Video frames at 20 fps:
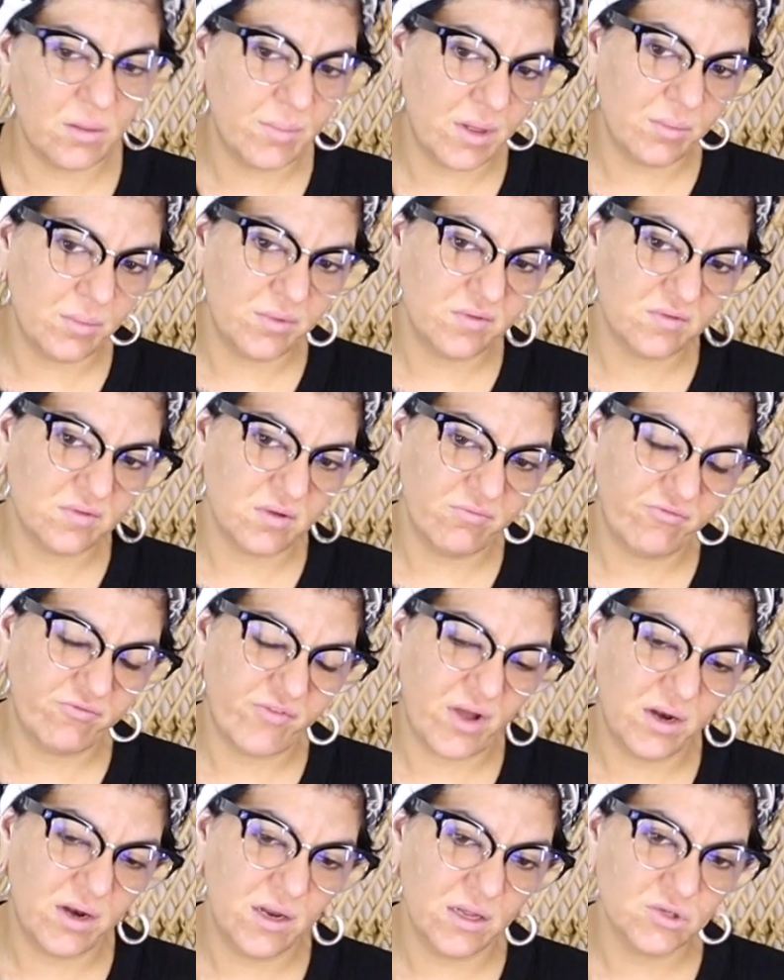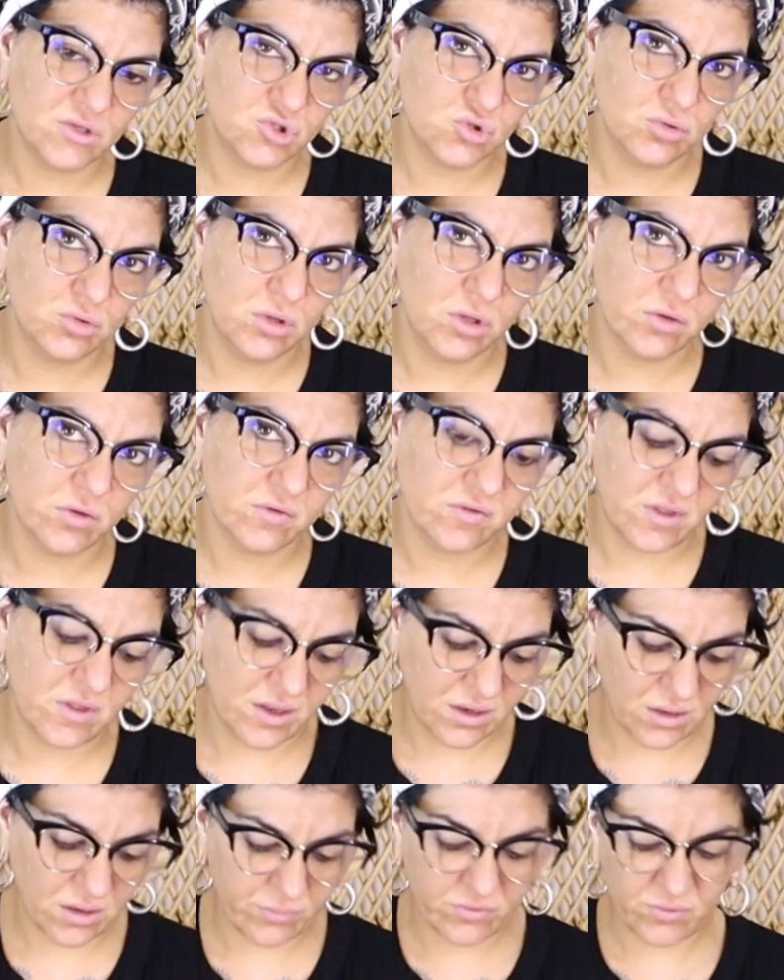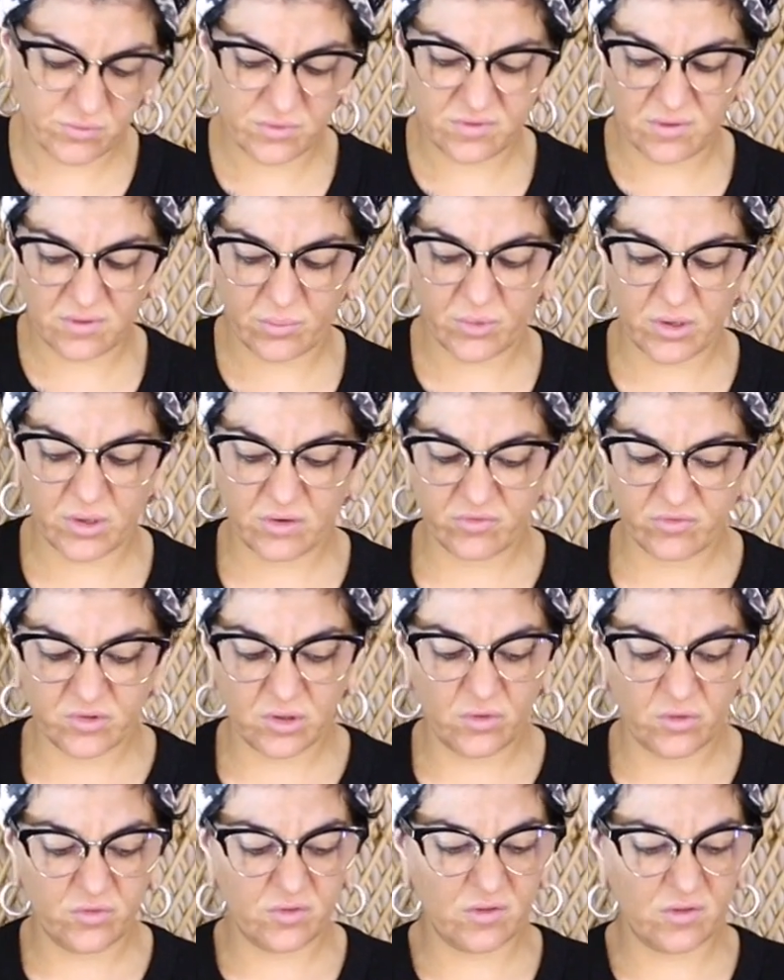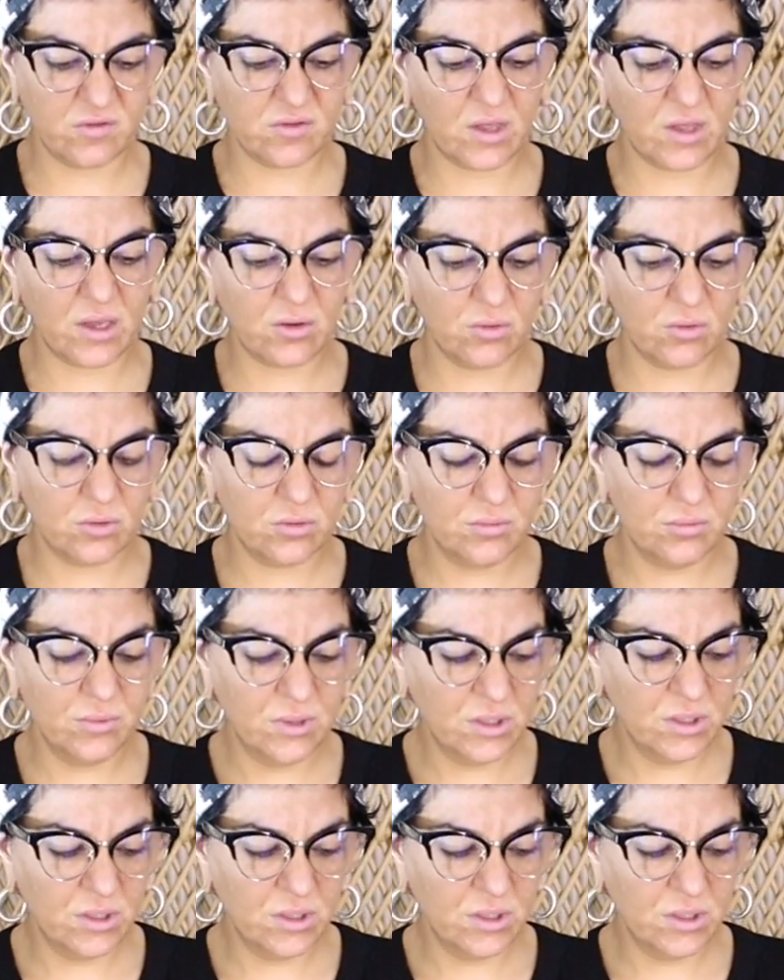may be some financial loss that comes with some kind of closing cycle.